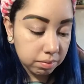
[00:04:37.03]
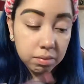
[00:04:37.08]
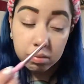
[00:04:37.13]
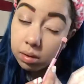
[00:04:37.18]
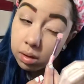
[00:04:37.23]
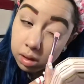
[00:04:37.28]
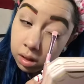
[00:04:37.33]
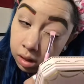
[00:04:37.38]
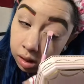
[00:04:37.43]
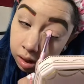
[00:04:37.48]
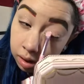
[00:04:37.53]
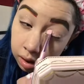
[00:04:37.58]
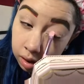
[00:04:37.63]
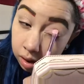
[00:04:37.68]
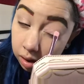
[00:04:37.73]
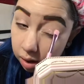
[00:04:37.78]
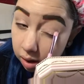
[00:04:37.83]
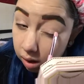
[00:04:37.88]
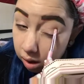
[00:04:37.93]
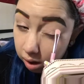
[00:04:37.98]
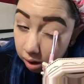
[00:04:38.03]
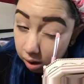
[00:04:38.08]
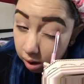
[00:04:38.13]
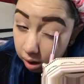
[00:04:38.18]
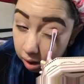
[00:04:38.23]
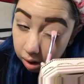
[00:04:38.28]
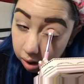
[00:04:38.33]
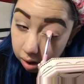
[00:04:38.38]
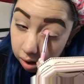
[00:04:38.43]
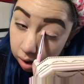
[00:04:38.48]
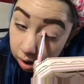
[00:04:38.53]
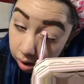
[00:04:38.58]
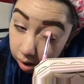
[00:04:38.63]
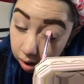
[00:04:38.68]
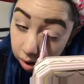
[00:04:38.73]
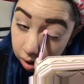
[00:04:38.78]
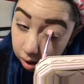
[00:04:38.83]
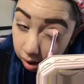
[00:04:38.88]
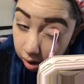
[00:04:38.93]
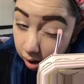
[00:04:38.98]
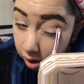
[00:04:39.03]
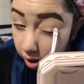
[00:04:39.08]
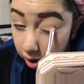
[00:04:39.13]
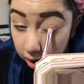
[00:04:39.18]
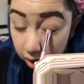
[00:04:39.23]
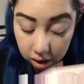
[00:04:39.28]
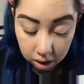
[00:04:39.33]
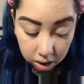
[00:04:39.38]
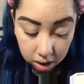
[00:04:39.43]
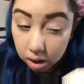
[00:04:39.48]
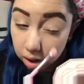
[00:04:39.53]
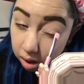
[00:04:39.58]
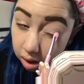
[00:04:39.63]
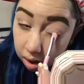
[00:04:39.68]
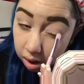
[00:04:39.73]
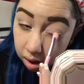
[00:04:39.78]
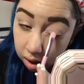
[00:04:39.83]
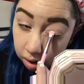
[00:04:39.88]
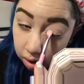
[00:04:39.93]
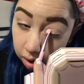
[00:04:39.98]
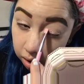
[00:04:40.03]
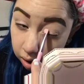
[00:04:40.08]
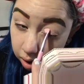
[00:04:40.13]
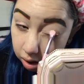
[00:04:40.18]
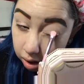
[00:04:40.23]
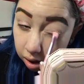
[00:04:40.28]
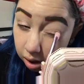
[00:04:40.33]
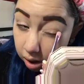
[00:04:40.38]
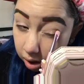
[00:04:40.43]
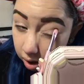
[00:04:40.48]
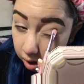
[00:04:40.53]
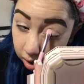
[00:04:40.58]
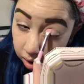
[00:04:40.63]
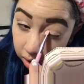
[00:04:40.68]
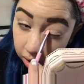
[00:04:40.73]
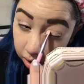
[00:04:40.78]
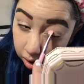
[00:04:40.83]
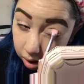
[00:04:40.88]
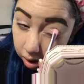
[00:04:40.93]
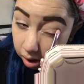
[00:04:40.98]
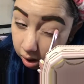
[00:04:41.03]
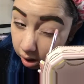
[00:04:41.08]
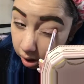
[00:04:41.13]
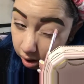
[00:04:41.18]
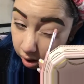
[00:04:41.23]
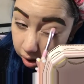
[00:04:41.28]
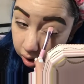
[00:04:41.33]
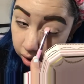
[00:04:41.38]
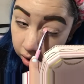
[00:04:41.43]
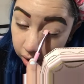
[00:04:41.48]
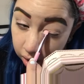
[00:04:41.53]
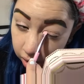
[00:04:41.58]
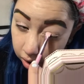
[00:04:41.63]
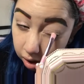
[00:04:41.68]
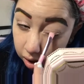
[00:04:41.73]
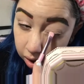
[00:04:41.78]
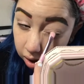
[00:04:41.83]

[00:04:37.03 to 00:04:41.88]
what is it, Diamonds for Breakfast, and just applying that on top just to give it